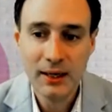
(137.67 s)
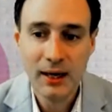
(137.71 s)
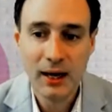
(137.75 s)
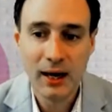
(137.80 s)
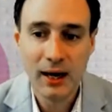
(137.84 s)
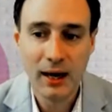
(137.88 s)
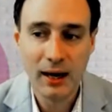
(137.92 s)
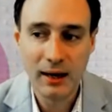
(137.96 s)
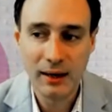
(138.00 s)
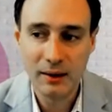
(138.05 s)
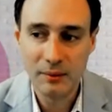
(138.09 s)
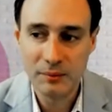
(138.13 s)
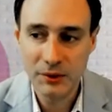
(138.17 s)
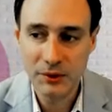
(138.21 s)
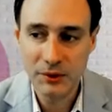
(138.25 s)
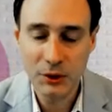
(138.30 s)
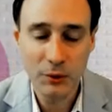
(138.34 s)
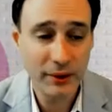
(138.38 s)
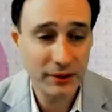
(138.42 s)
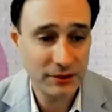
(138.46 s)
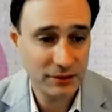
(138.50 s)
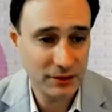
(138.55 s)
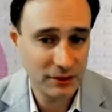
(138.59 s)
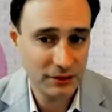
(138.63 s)

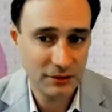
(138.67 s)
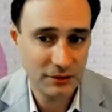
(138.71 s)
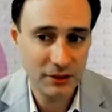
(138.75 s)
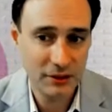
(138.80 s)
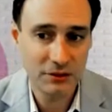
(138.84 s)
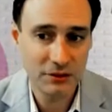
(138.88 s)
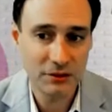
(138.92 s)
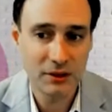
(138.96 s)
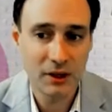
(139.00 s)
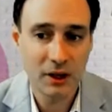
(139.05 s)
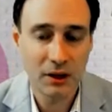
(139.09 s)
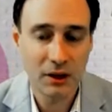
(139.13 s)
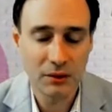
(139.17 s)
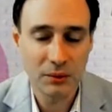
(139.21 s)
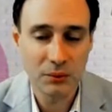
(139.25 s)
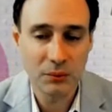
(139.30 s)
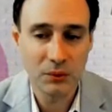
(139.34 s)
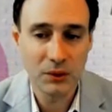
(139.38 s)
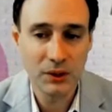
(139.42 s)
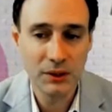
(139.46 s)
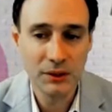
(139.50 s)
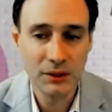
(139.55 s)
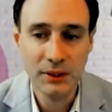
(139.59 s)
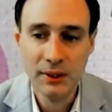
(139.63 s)
USDC is another
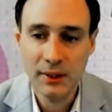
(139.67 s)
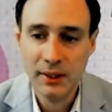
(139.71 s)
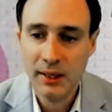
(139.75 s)
one.